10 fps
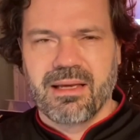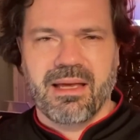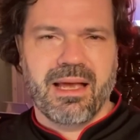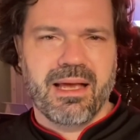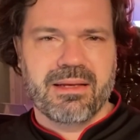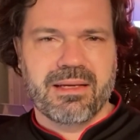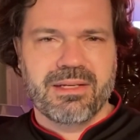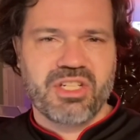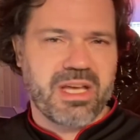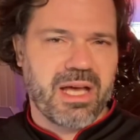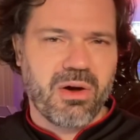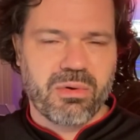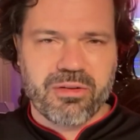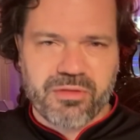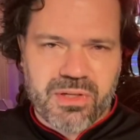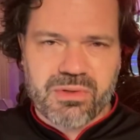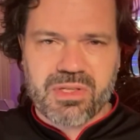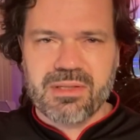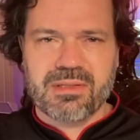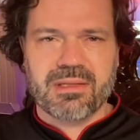And JL
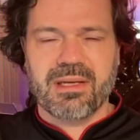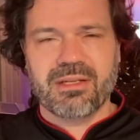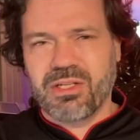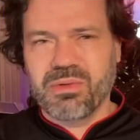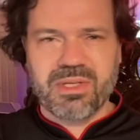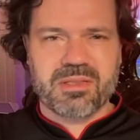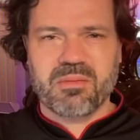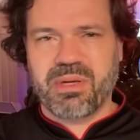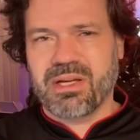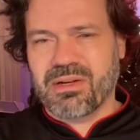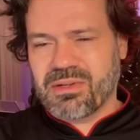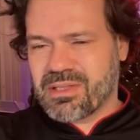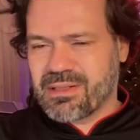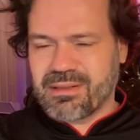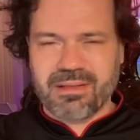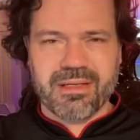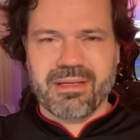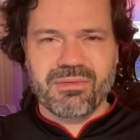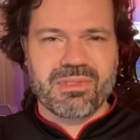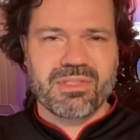refuses, and then Q disappears and
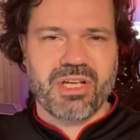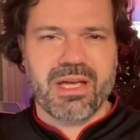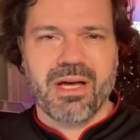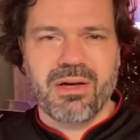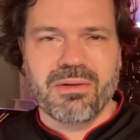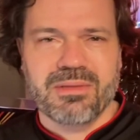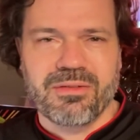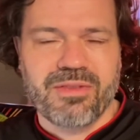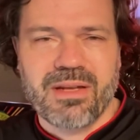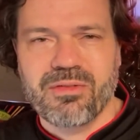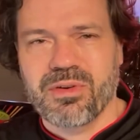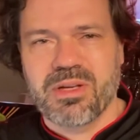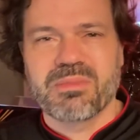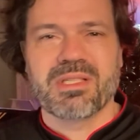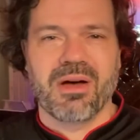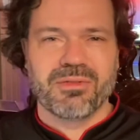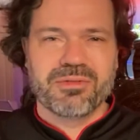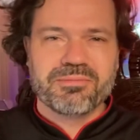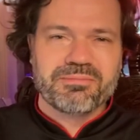leaves JL to fend for himself.